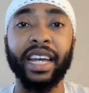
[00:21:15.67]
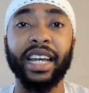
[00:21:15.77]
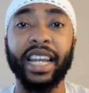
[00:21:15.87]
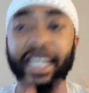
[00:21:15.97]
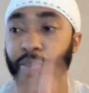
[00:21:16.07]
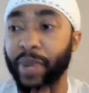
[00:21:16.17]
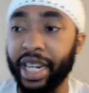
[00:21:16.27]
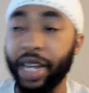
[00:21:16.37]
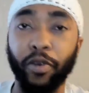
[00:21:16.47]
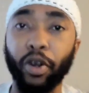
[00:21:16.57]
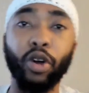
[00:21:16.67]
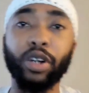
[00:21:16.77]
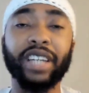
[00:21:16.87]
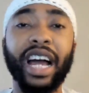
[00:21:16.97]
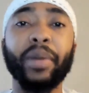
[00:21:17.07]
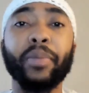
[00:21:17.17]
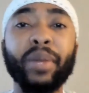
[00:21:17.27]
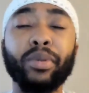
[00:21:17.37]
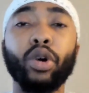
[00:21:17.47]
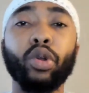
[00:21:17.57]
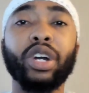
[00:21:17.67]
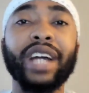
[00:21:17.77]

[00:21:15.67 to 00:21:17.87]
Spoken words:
has been there for a long time, and people don't look